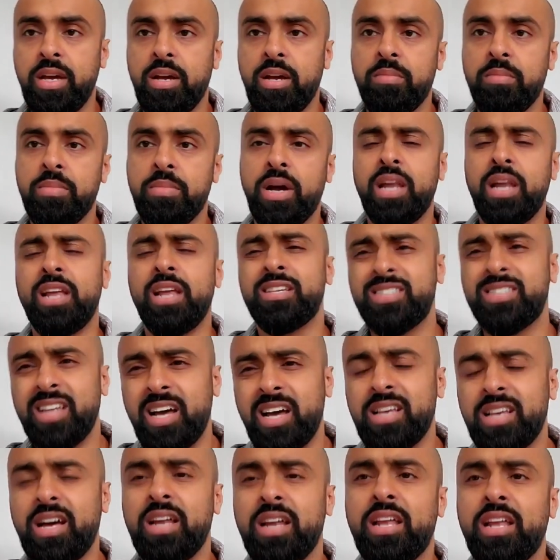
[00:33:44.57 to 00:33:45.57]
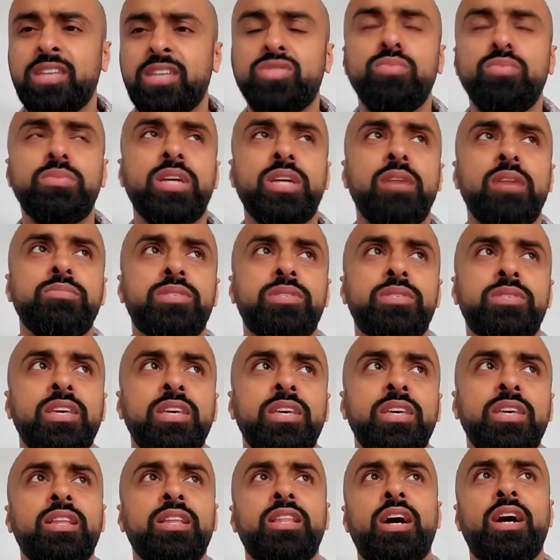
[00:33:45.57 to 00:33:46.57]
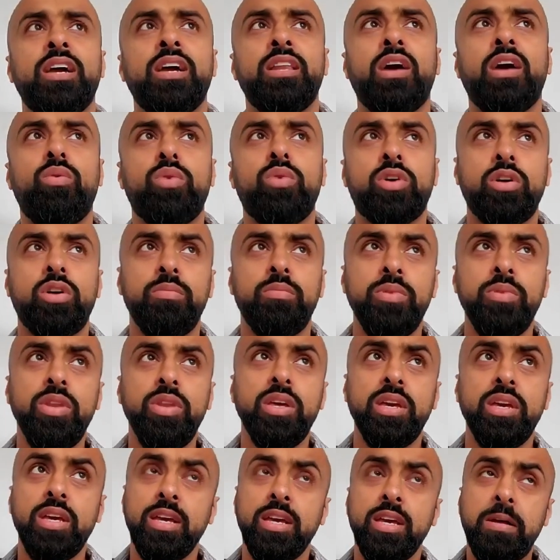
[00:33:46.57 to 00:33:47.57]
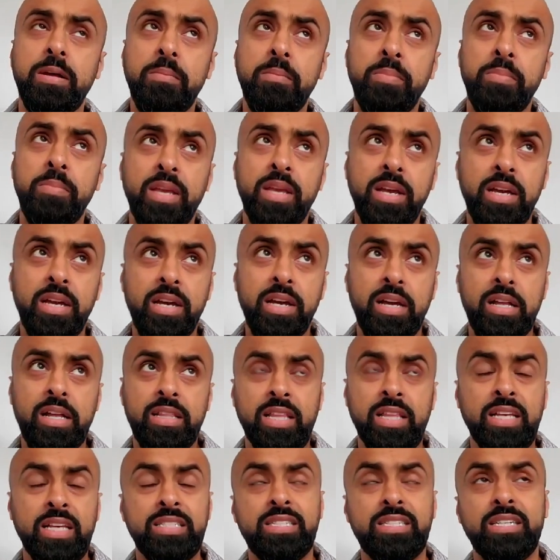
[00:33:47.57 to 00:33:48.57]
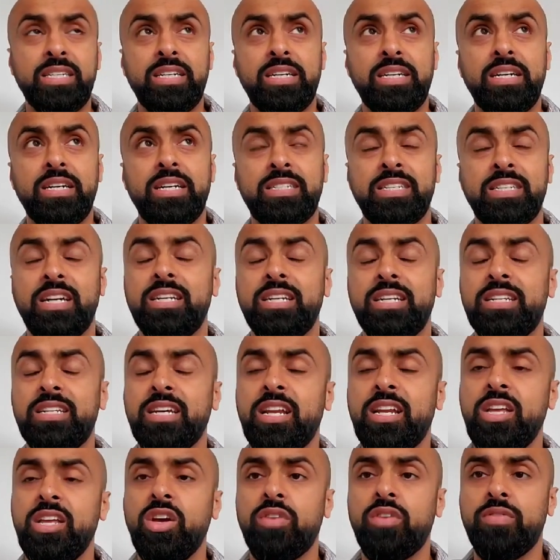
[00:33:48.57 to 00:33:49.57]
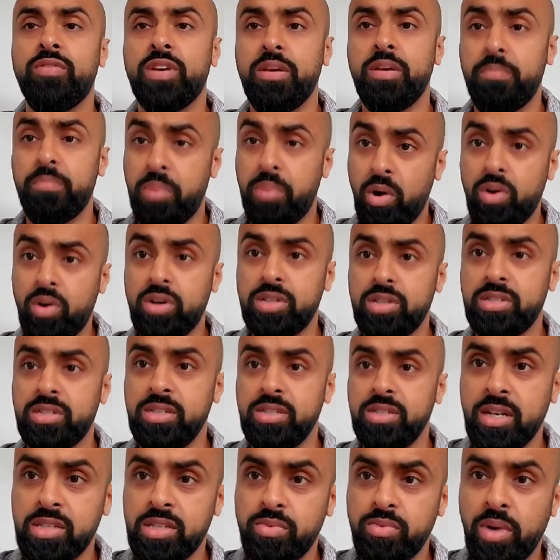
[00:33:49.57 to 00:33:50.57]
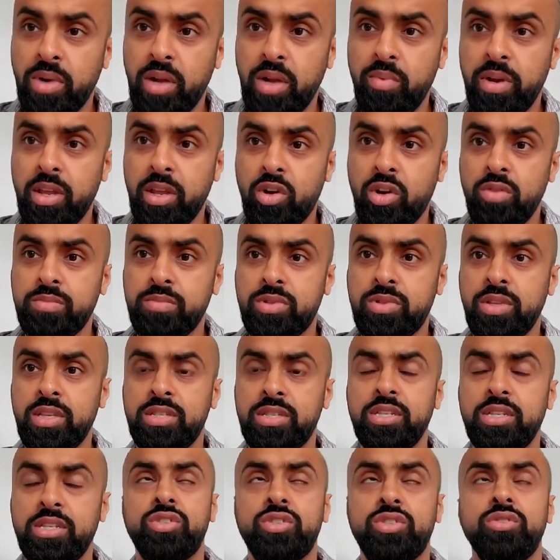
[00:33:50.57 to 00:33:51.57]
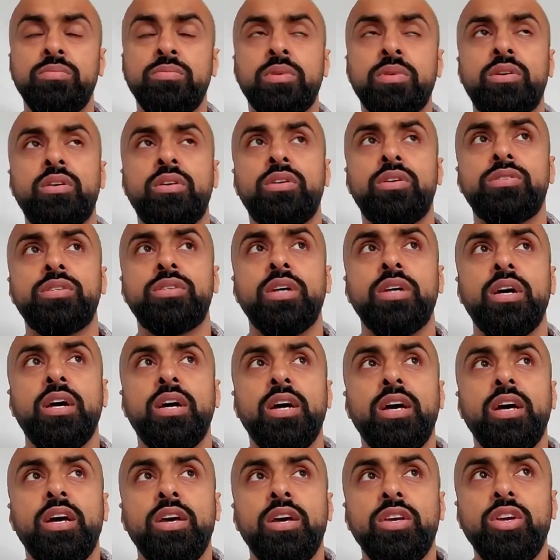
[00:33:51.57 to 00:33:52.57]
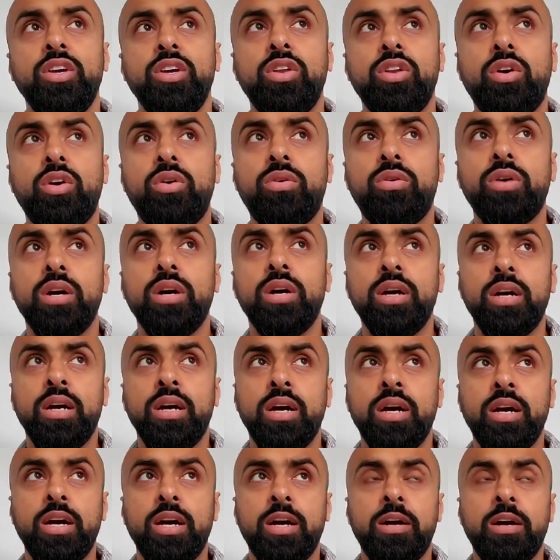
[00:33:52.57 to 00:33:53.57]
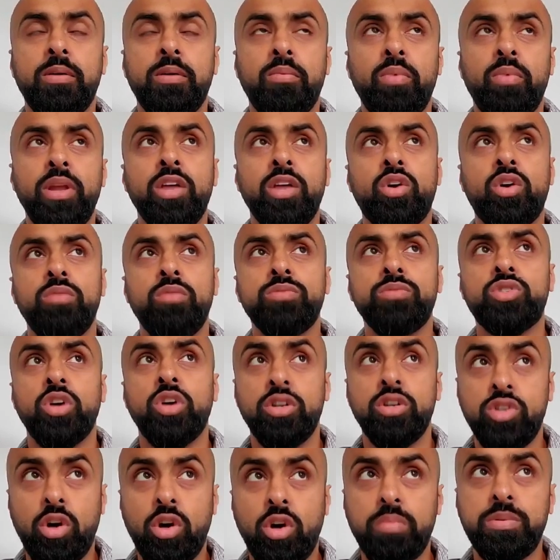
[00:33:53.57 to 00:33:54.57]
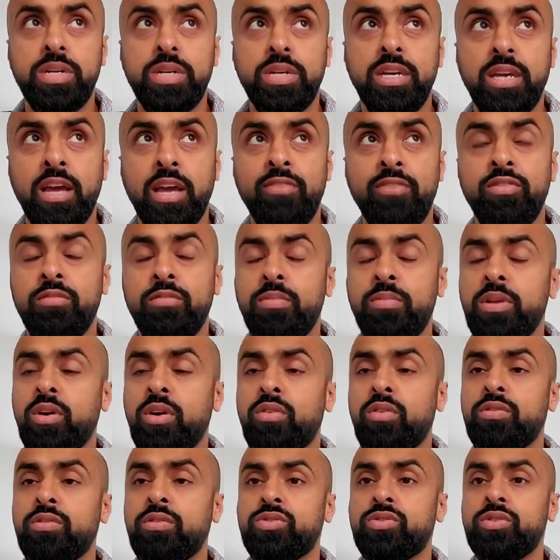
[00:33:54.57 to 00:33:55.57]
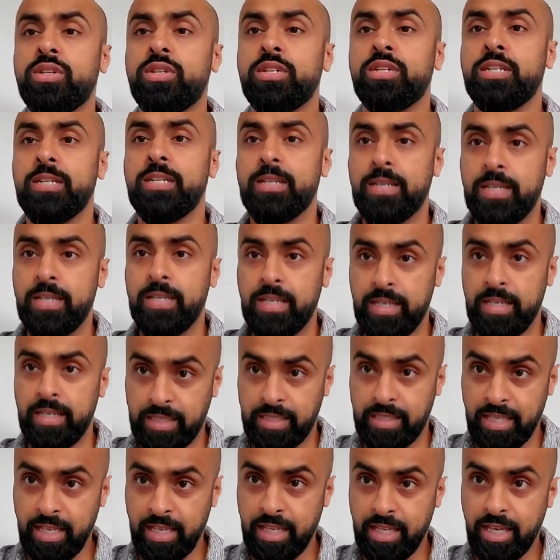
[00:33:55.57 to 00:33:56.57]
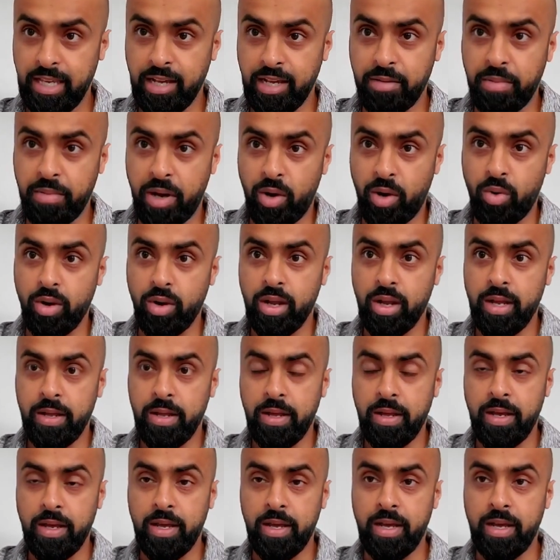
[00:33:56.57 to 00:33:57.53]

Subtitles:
And I sometimes think that in our community, there's a certain degree of hypocrisy as well when it comes to this issue, because when it comes to adopting, everybody all of a sudden is thinking about